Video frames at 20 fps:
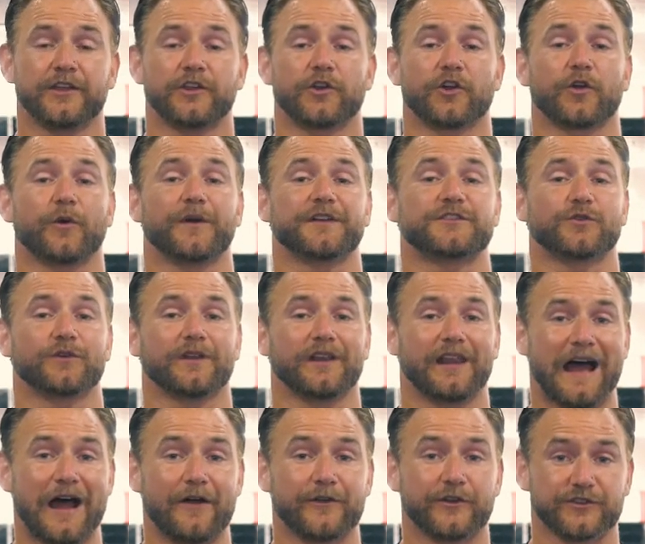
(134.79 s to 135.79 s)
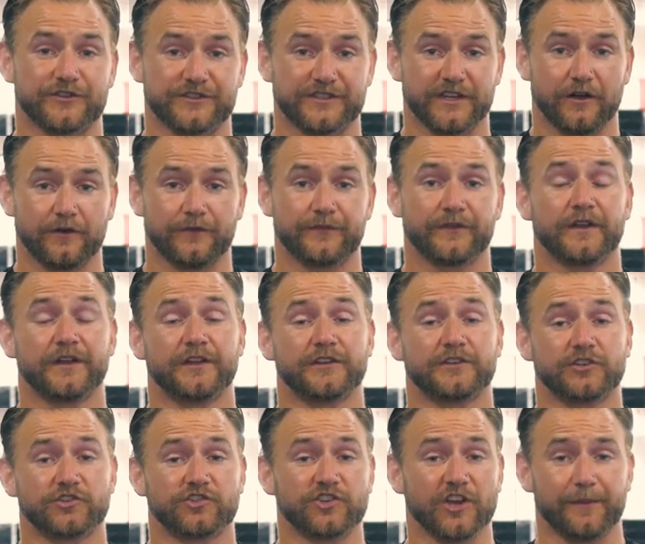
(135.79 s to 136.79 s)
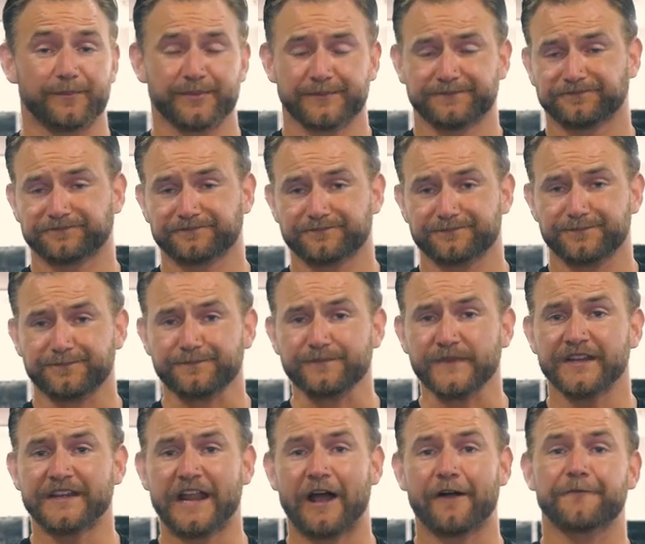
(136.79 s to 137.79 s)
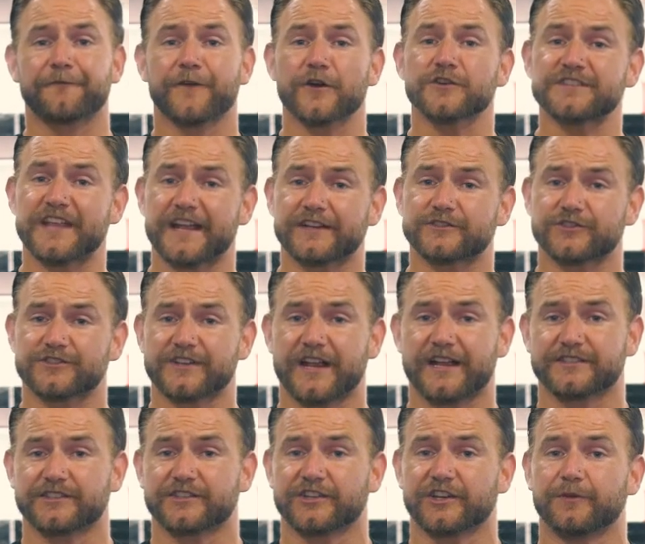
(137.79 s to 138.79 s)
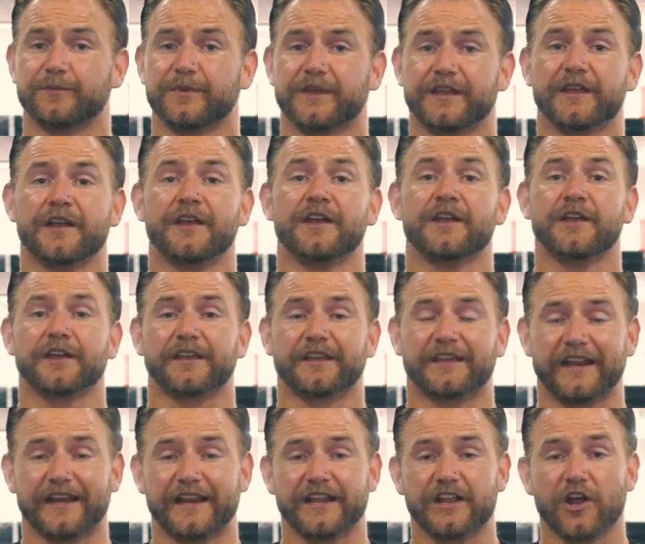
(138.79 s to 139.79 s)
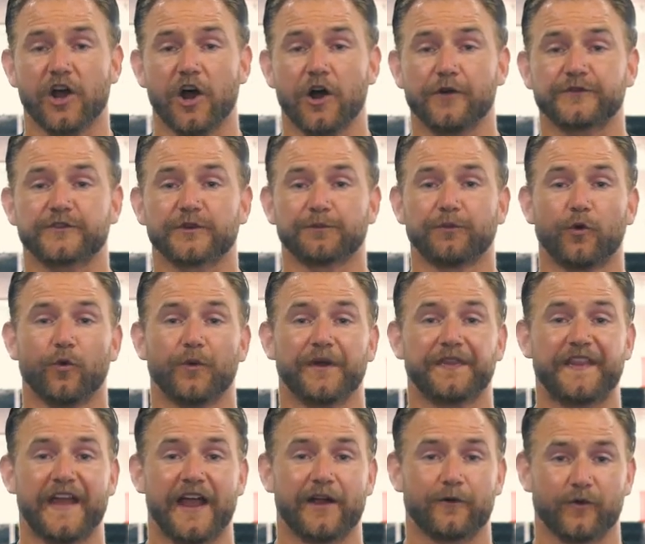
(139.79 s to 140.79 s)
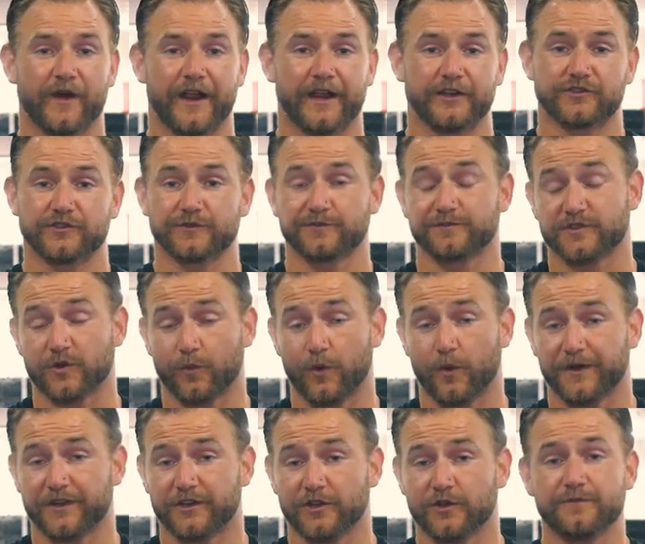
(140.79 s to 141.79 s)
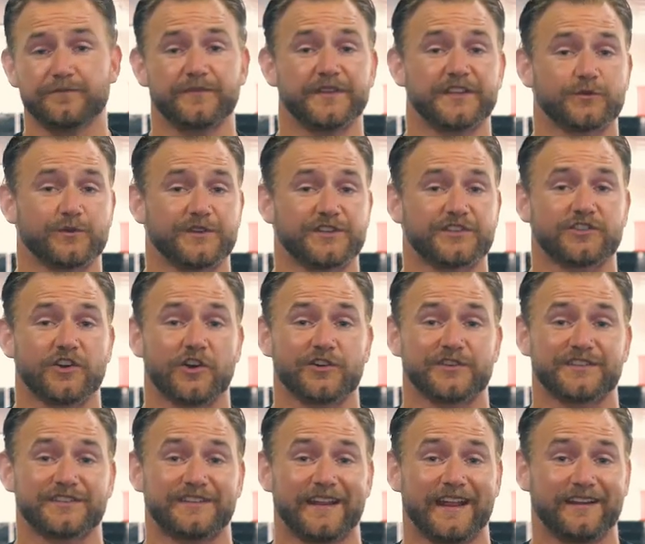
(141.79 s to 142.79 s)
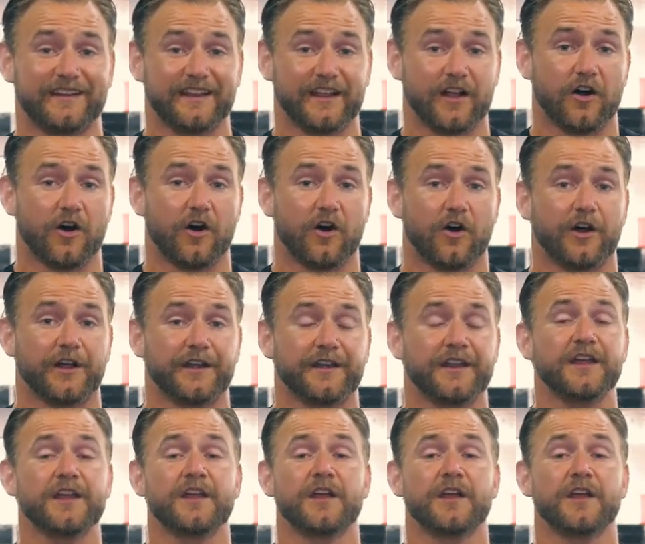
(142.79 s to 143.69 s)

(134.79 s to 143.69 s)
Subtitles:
you're going to allow yourself to jump. Now, our first exercise is going to be getting comfortable with that range. So what we do is we start standing on